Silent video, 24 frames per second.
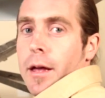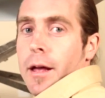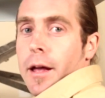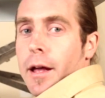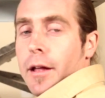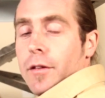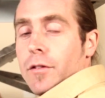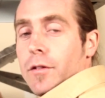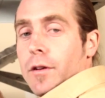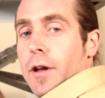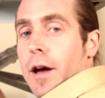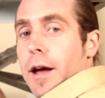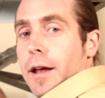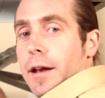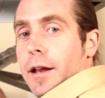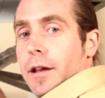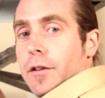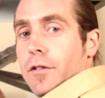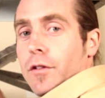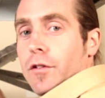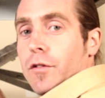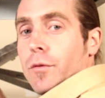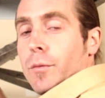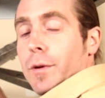It's 9
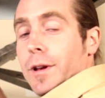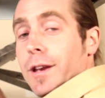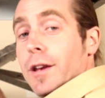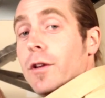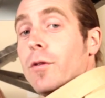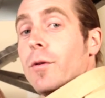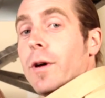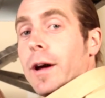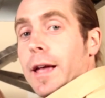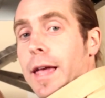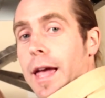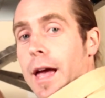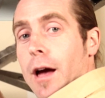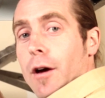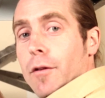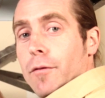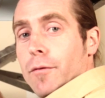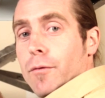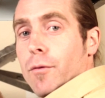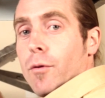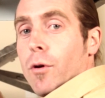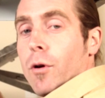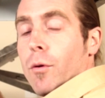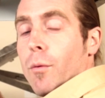inches that we need to
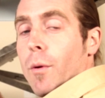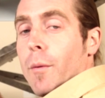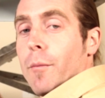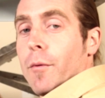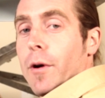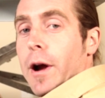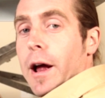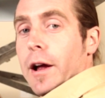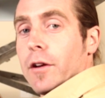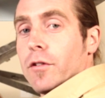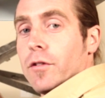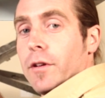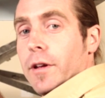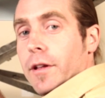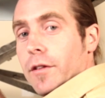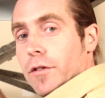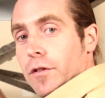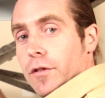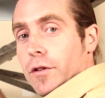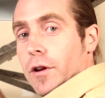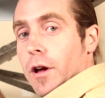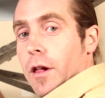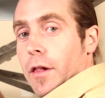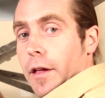account for when we're actually
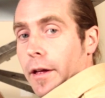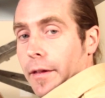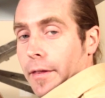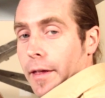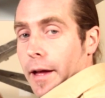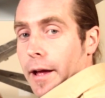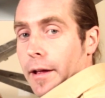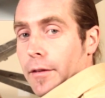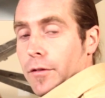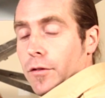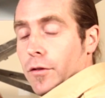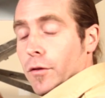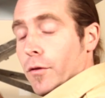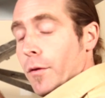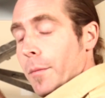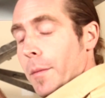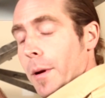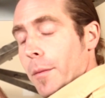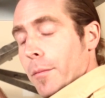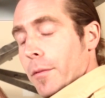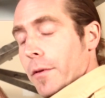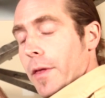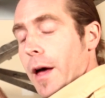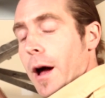installing that. So
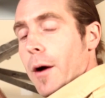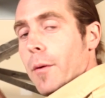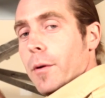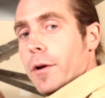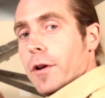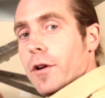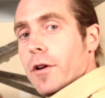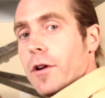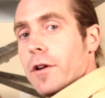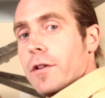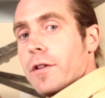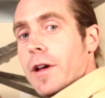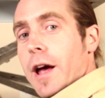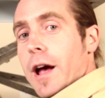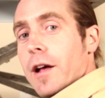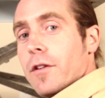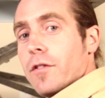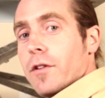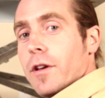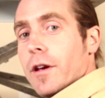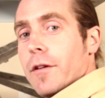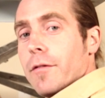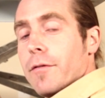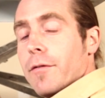remember that when you're
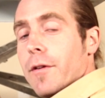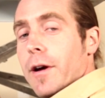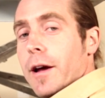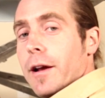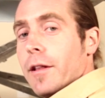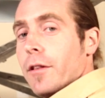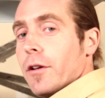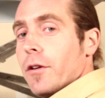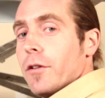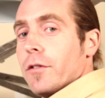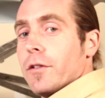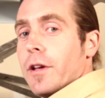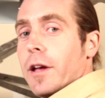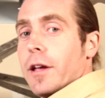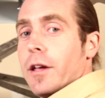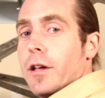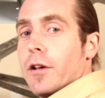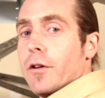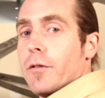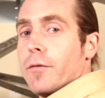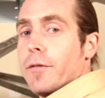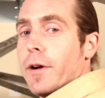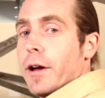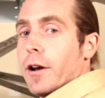attaching it finally or
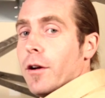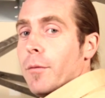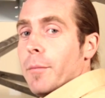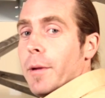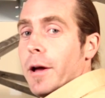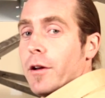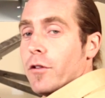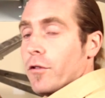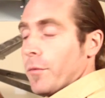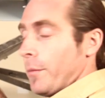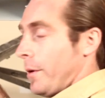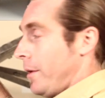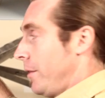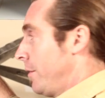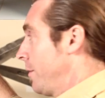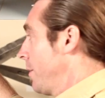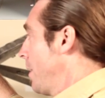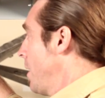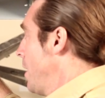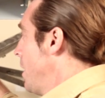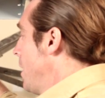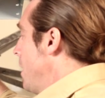taking your final measurements,